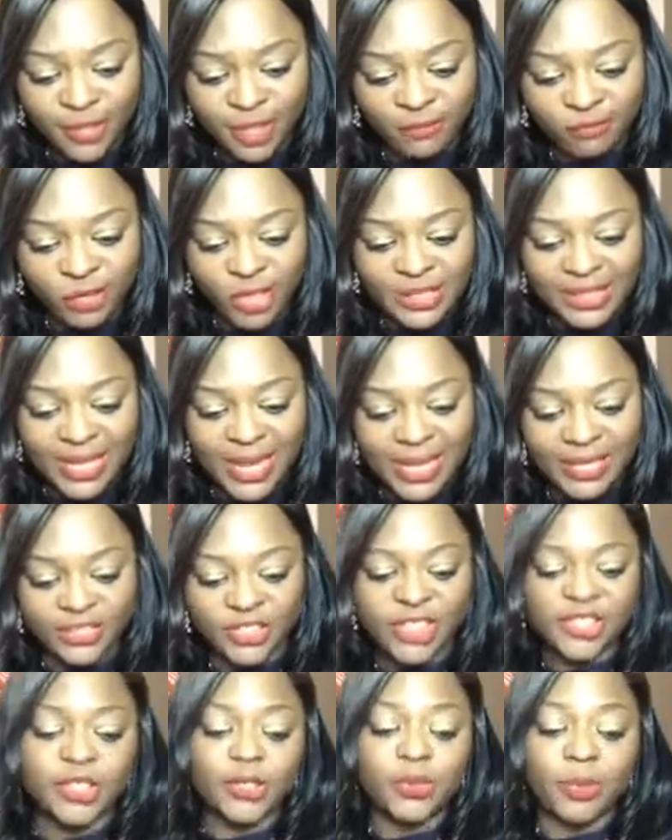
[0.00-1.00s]
Verse 8,
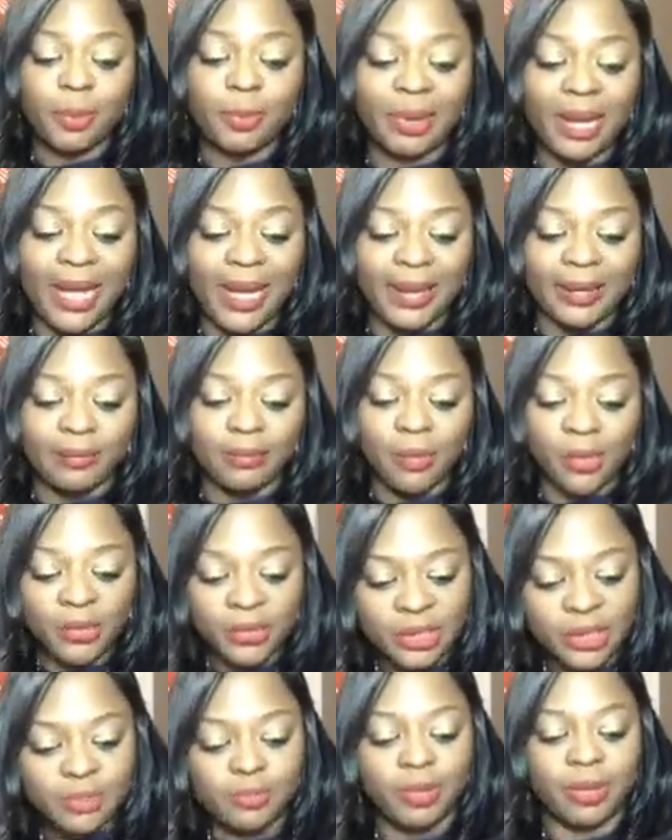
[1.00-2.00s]
Jesus replied,
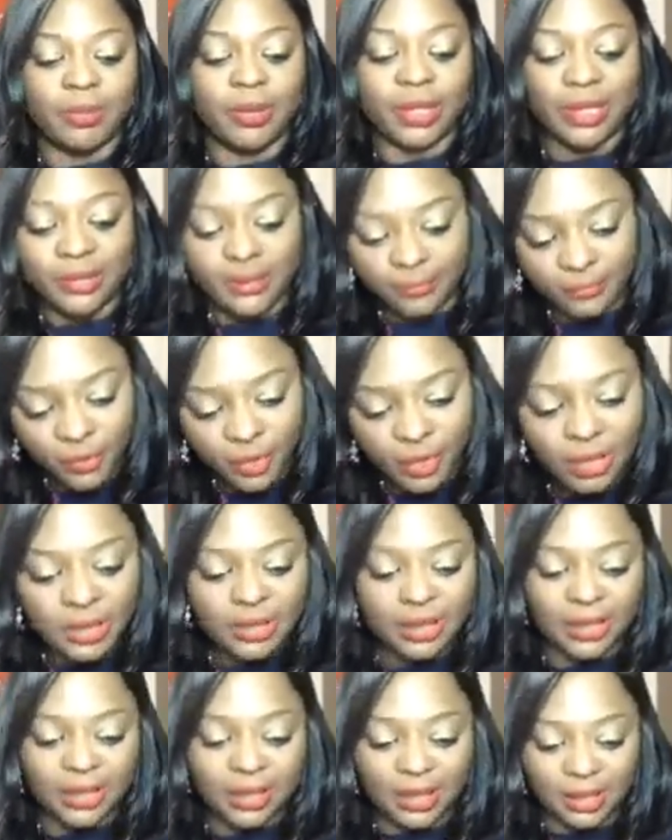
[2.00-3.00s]
Moses permitted divorce,
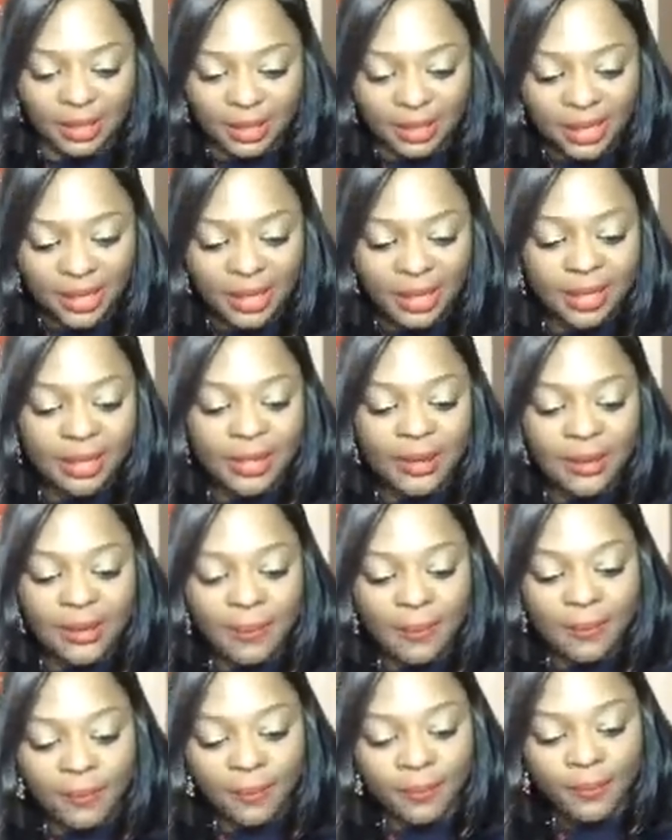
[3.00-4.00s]

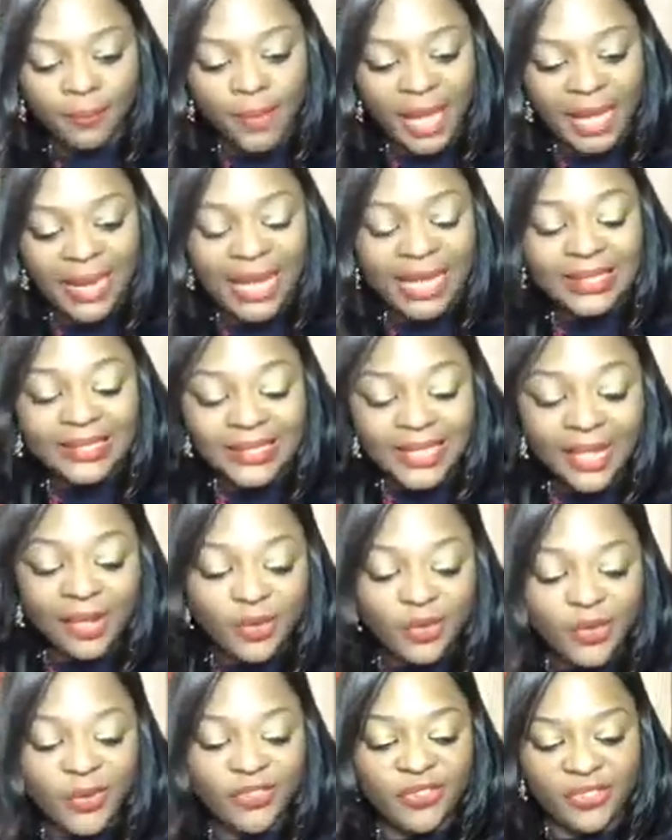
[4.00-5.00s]
And I tell
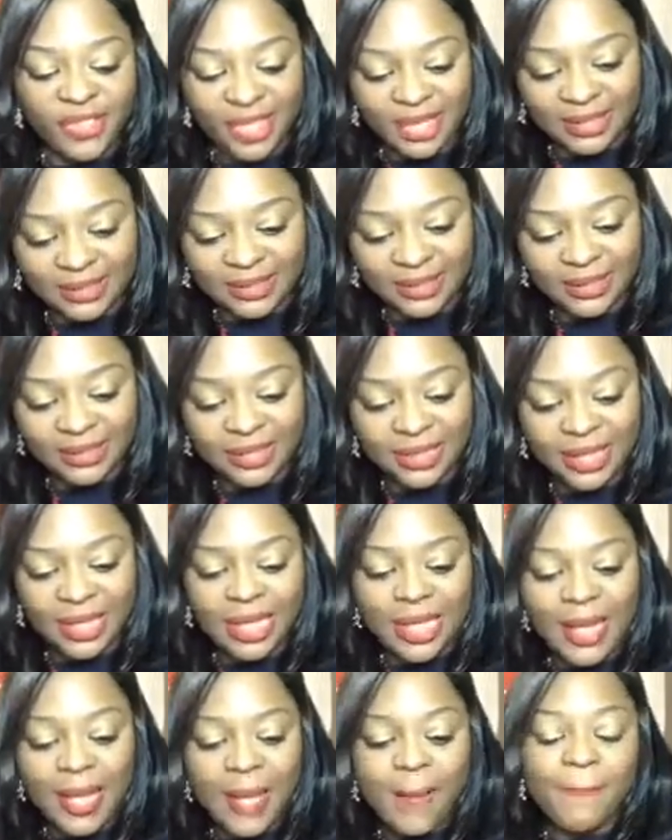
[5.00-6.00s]
you this,
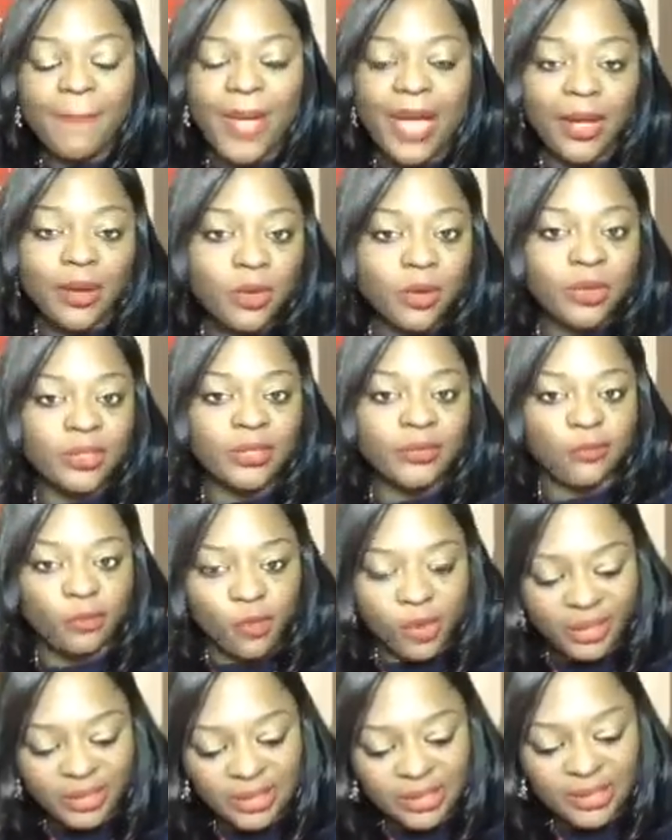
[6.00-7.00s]
a man who
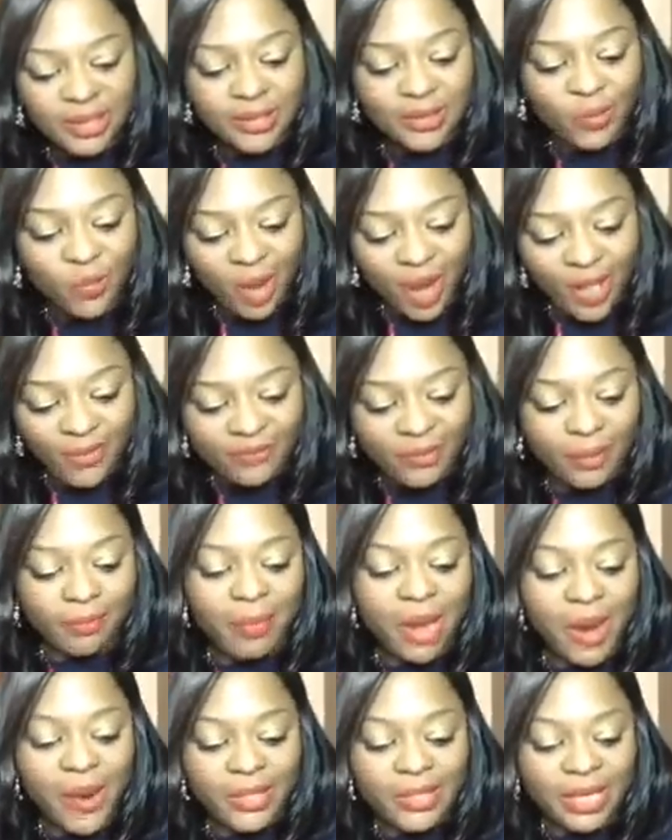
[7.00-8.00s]
divorces his wife and
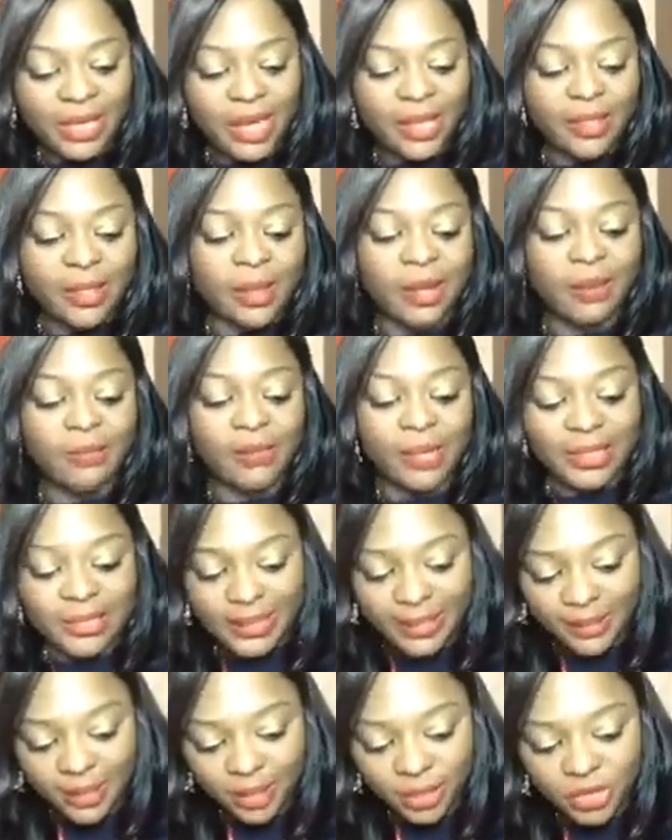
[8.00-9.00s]
marries another commits
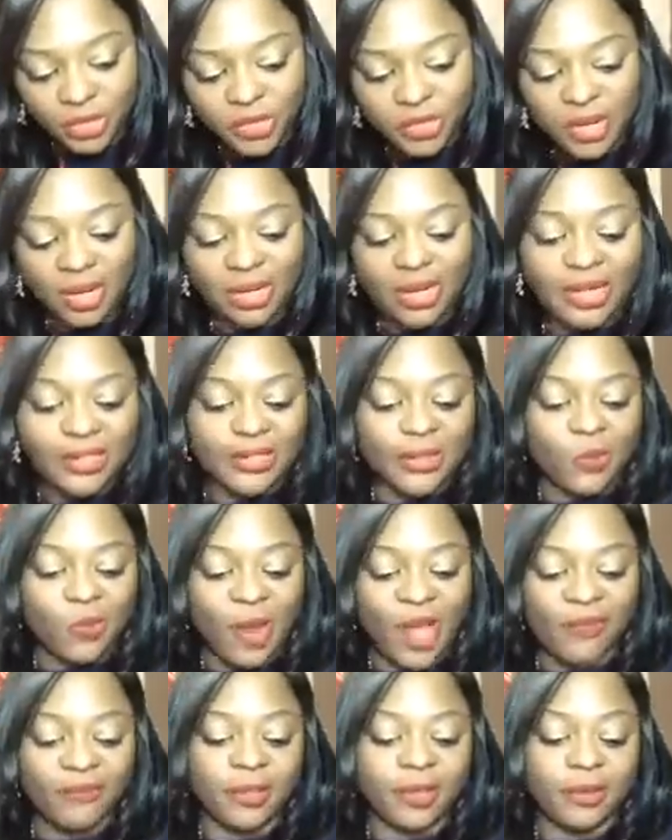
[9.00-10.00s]
adultery unless his
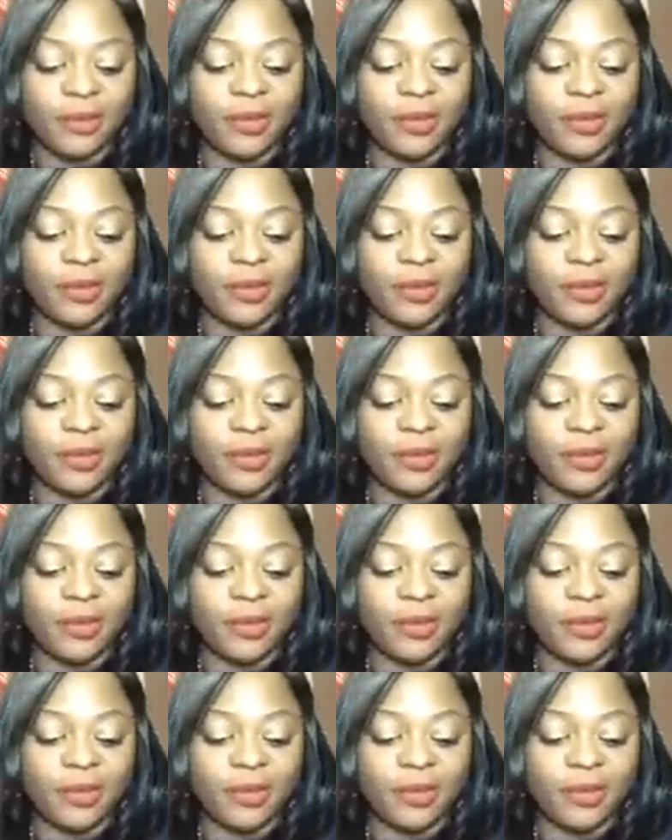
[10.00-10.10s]
wife has